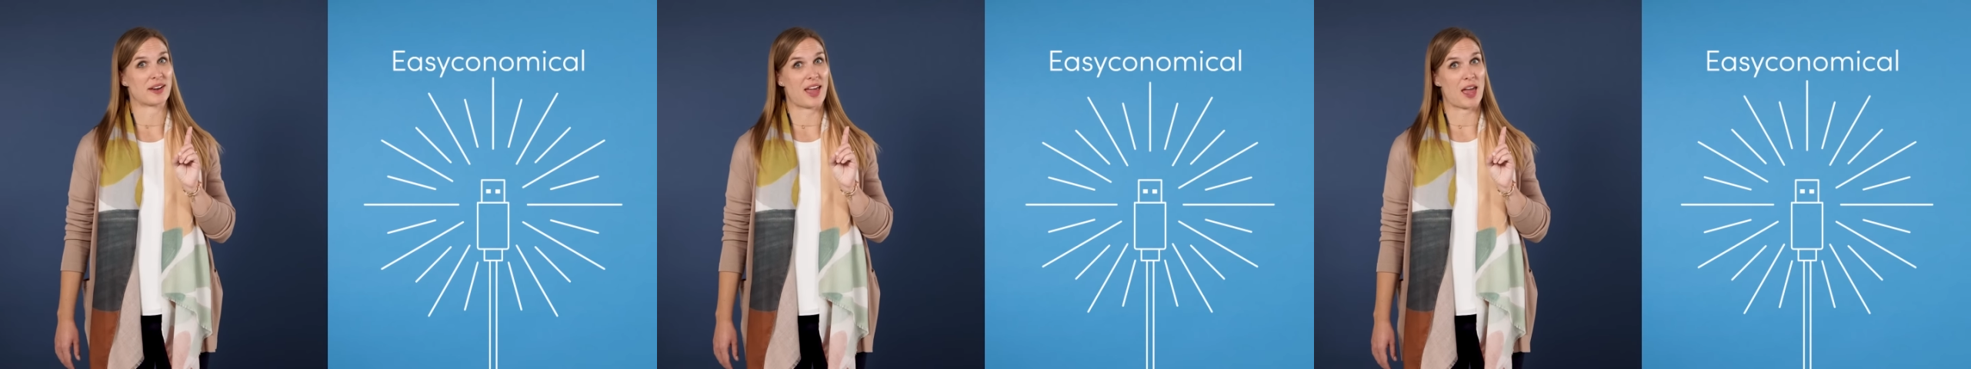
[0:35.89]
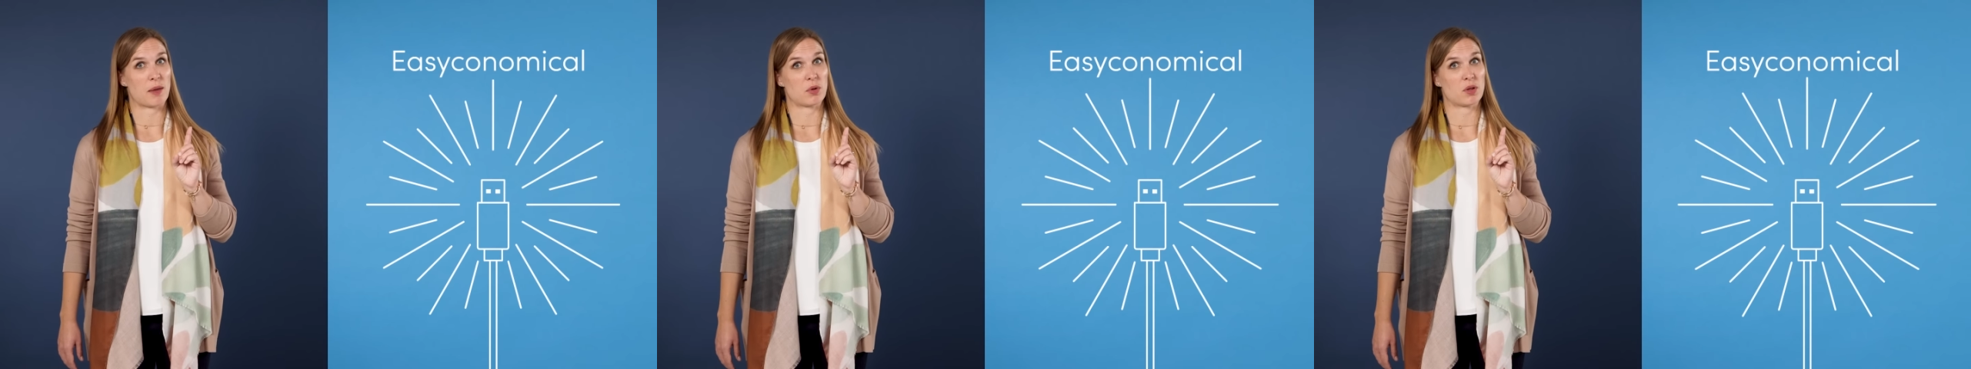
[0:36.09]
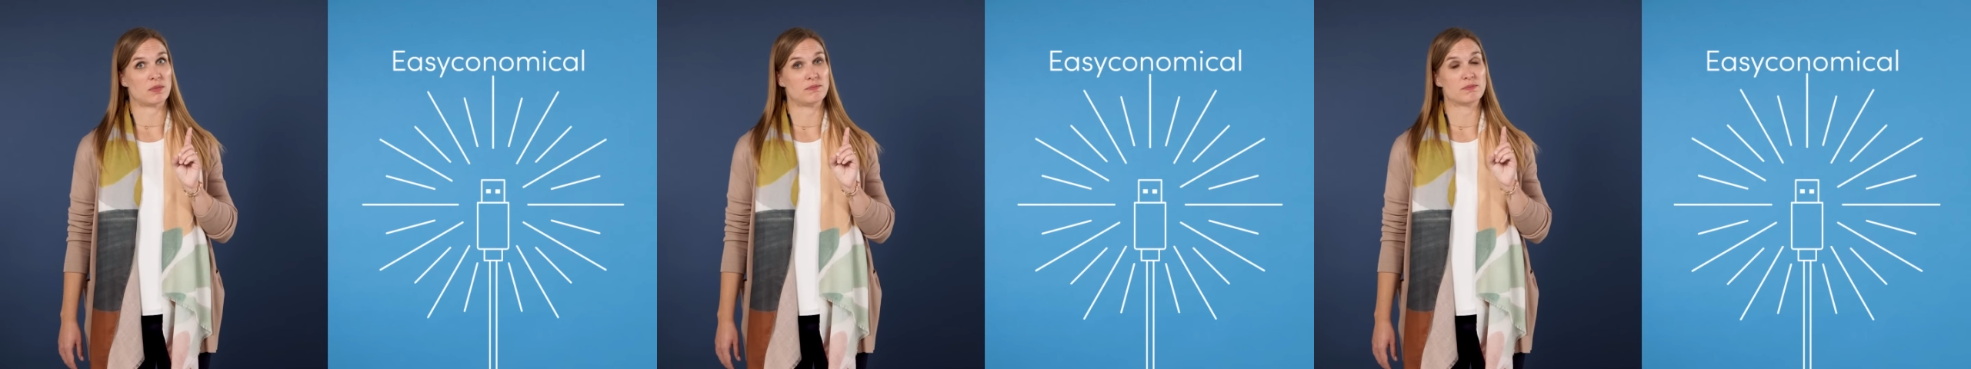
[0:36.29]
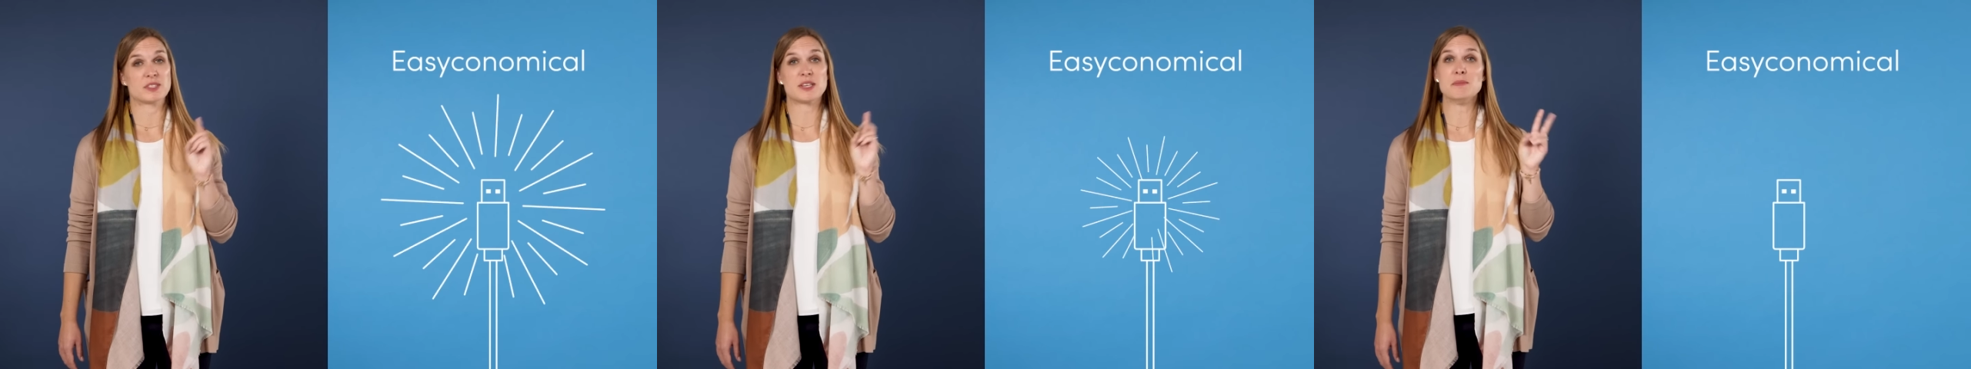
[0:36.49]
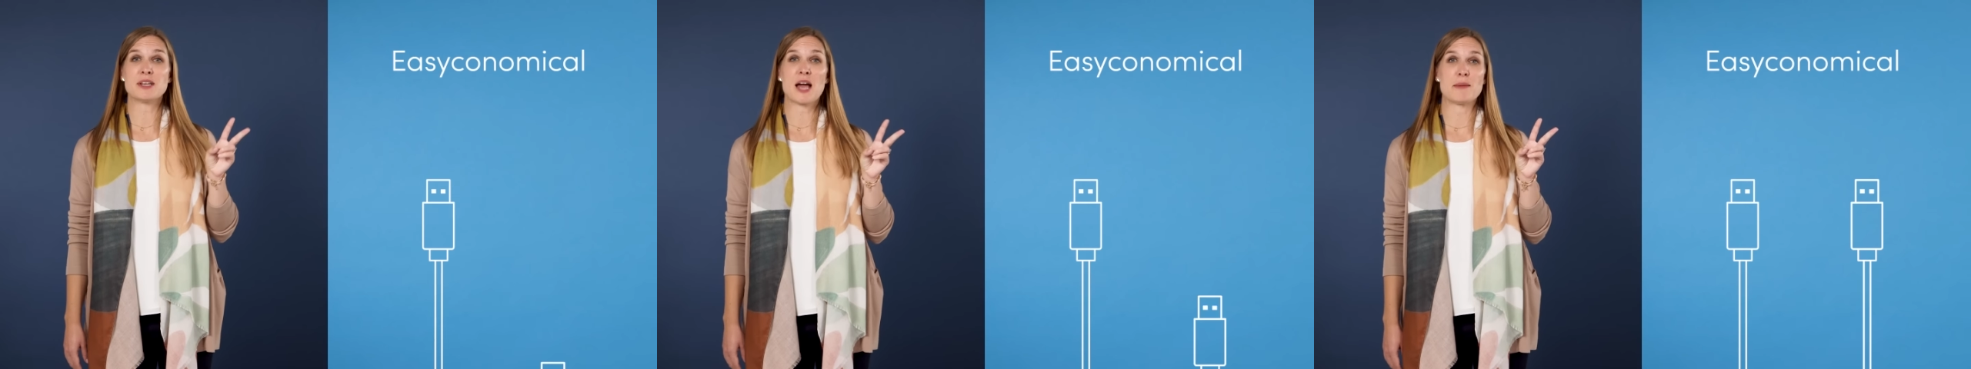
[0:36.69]
cable,
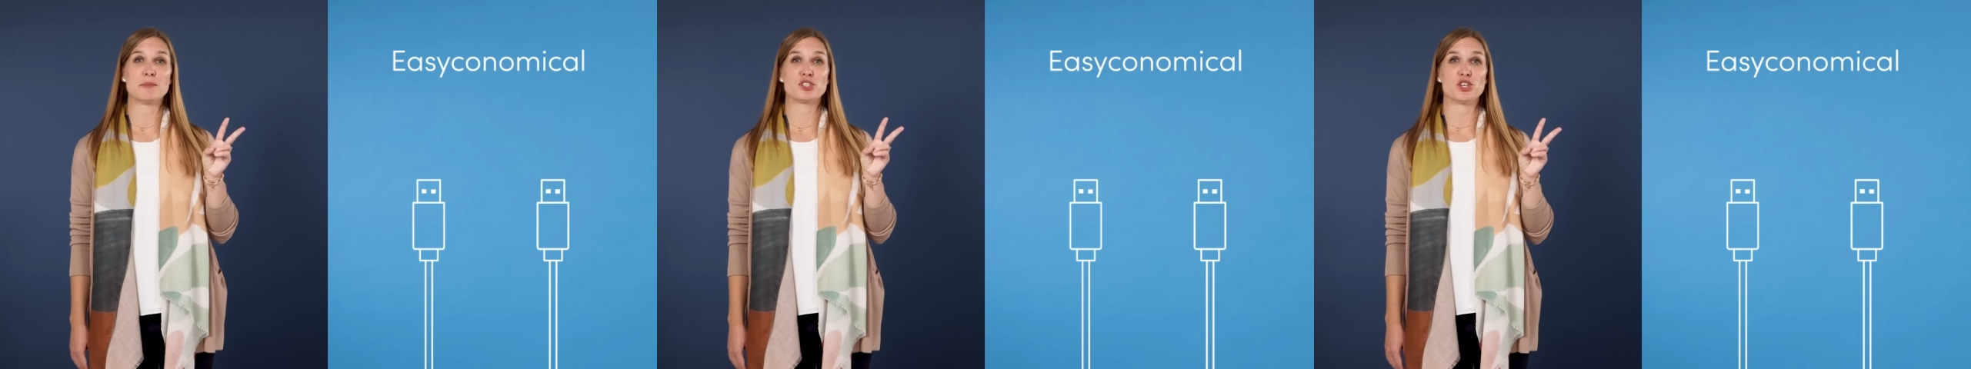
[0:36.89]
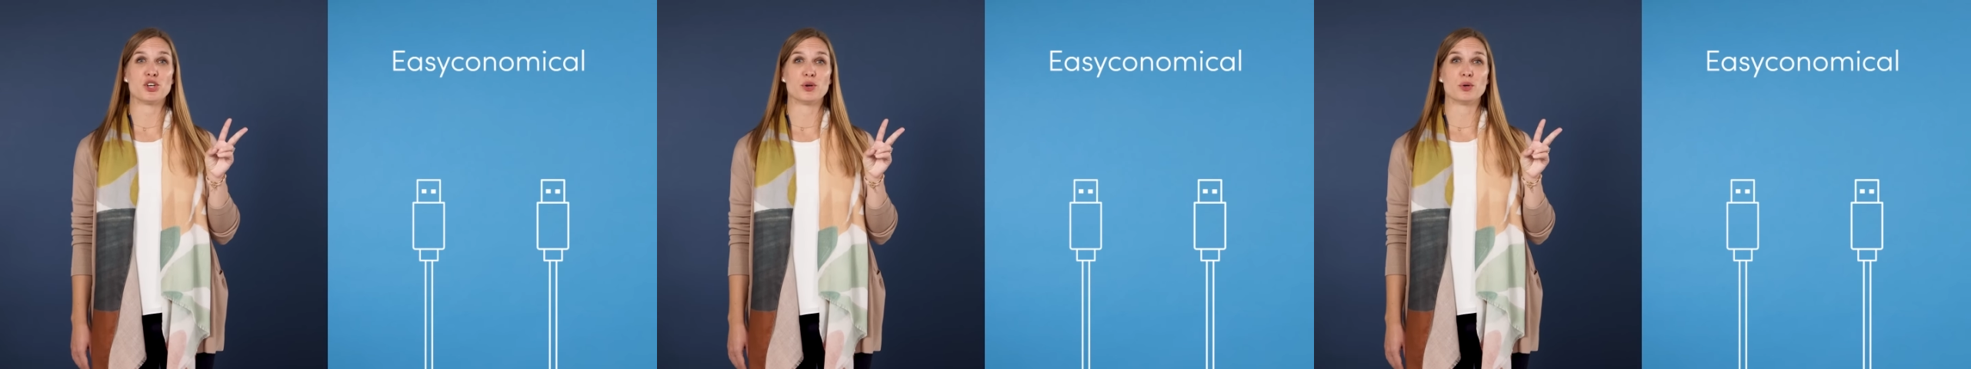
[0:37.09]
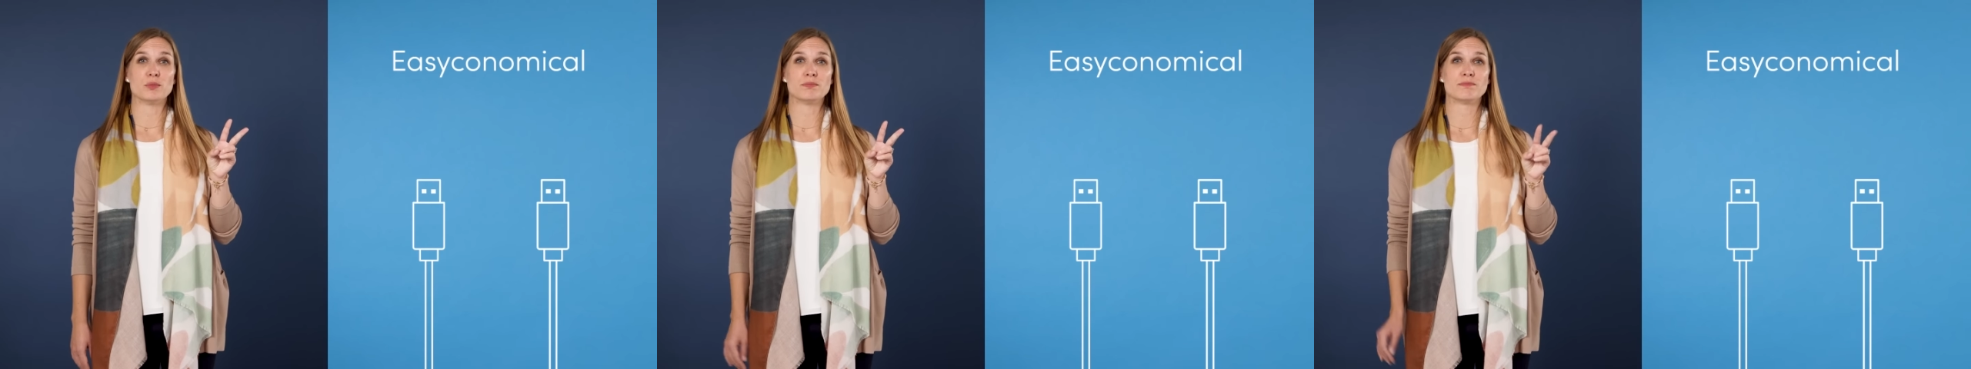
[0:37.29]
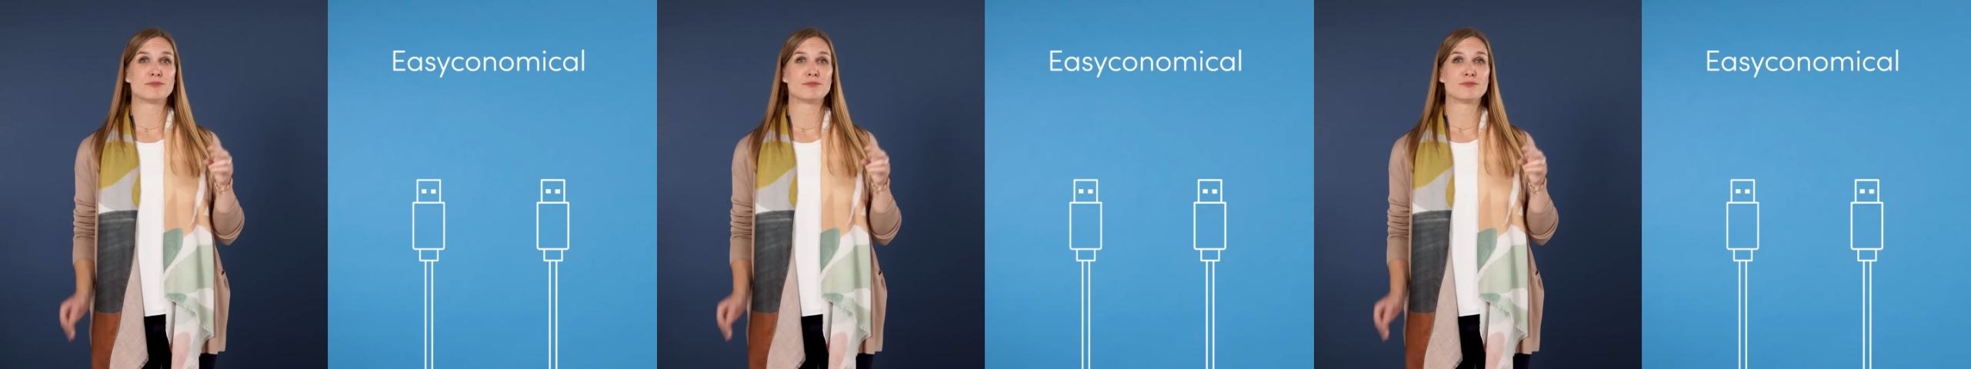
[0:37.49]
sometimes two,